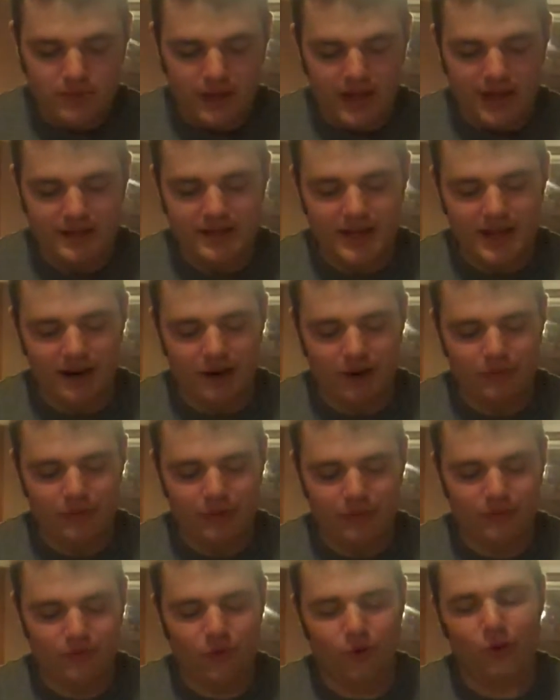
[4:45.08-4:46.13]
And now,
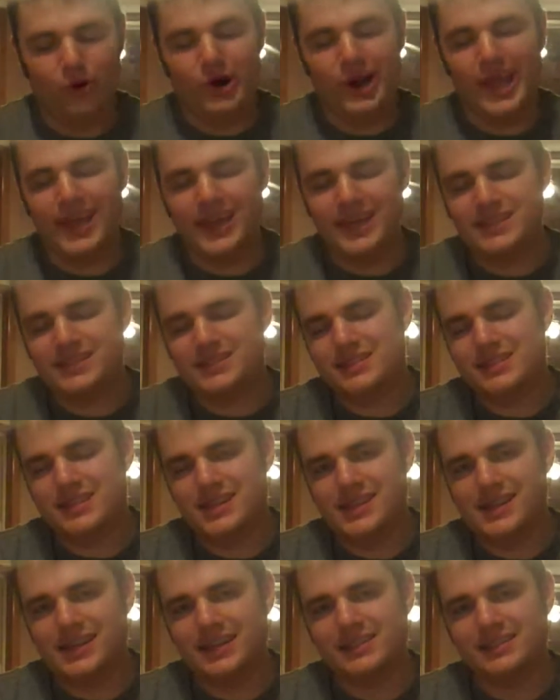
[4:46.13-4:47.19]
before
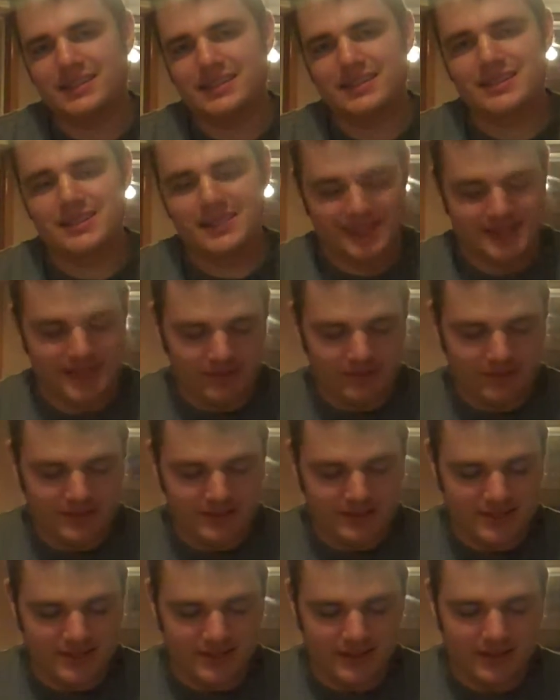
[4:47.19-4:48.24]

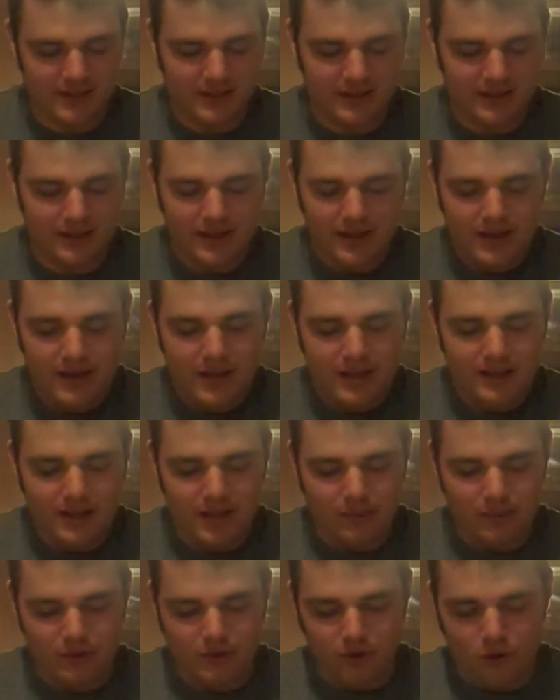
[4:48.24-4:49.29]
1817,
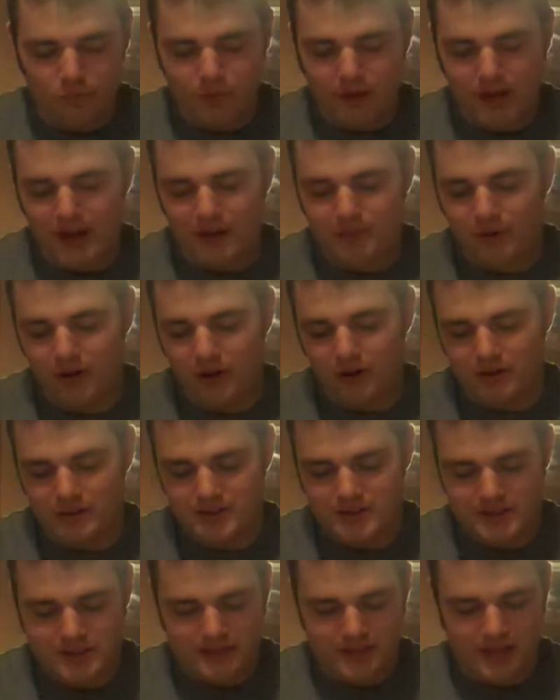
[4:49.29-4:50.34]
there were no black
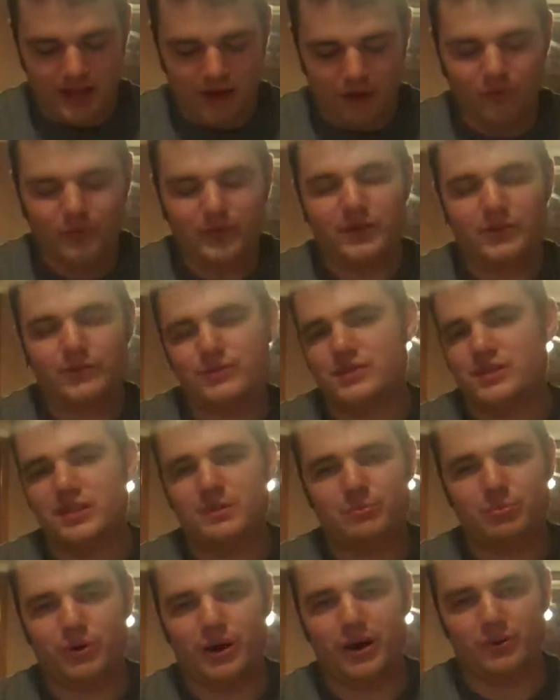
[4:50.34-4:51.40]
malts. They only used the
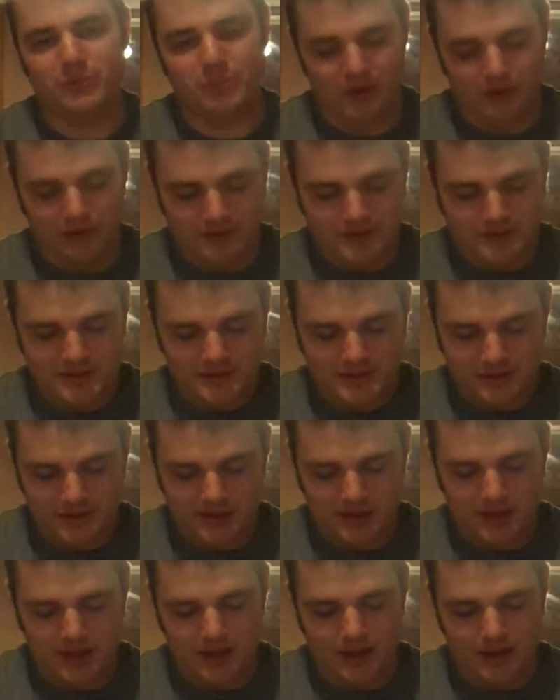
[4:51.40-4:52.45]
brown malts.
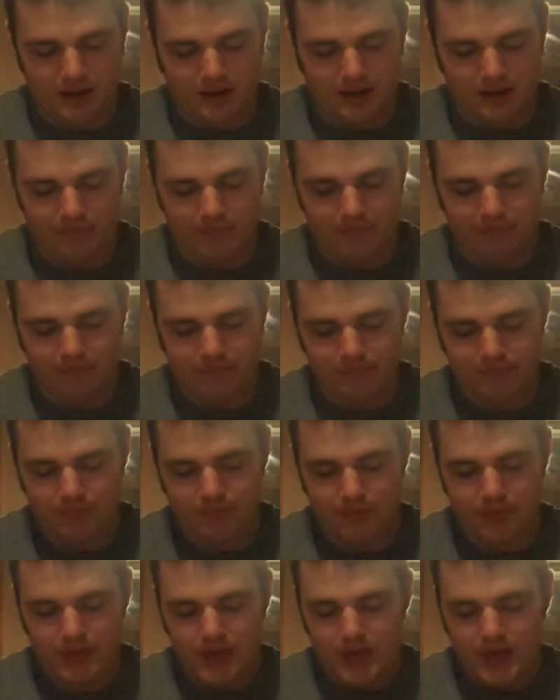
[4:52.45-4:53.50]

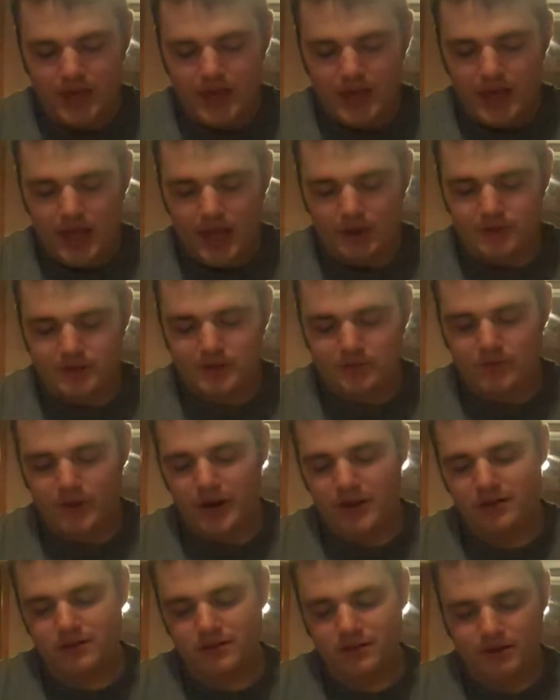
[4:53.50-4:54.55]
It was a
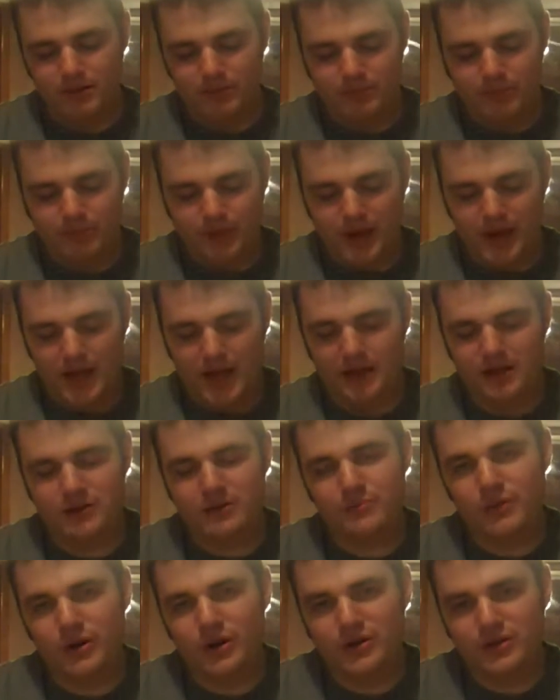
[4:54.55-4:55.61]
regular pale
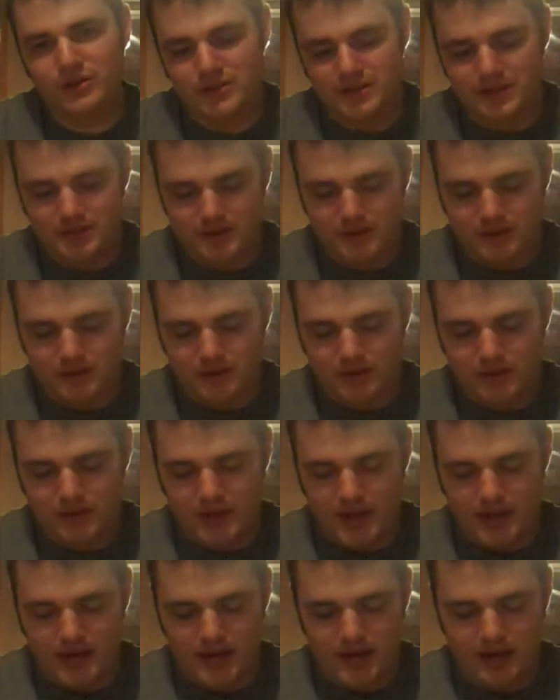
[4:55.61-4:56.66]
malt
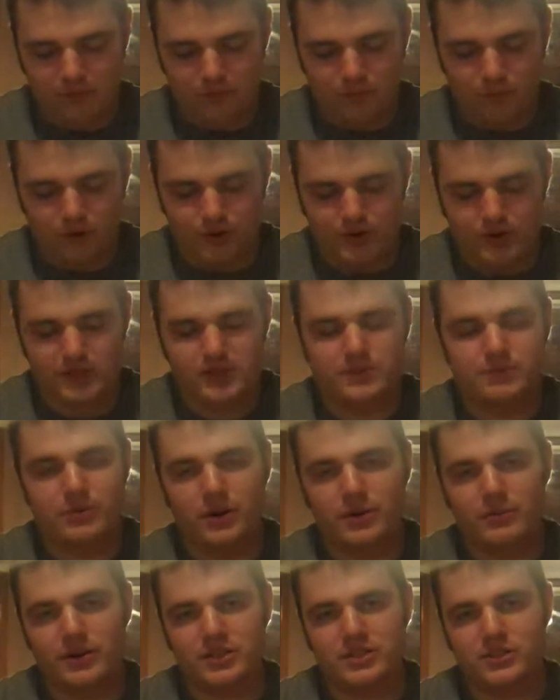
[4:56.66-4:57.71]
that was
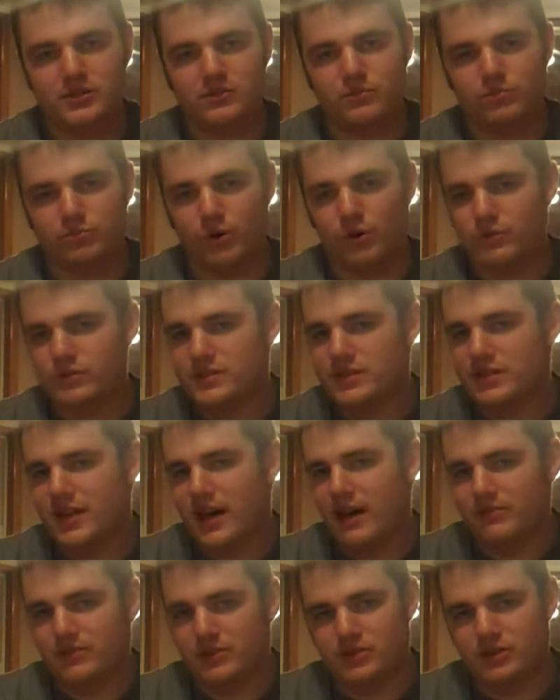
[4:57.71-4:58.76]
pretty much roasted
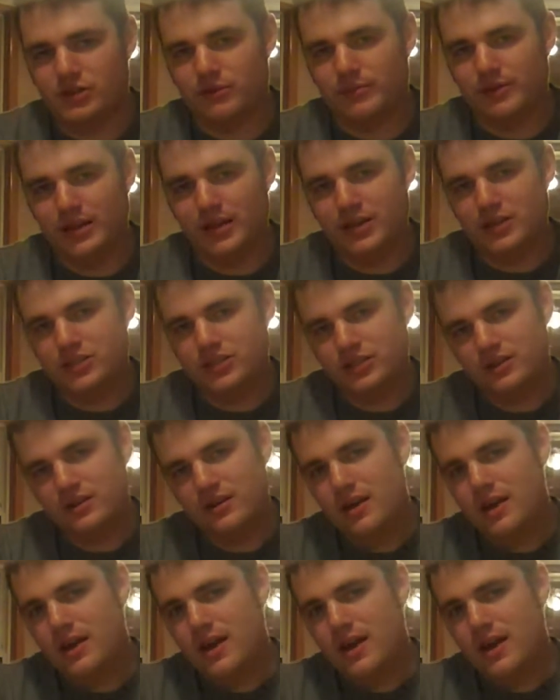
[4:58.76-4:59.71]
after germination.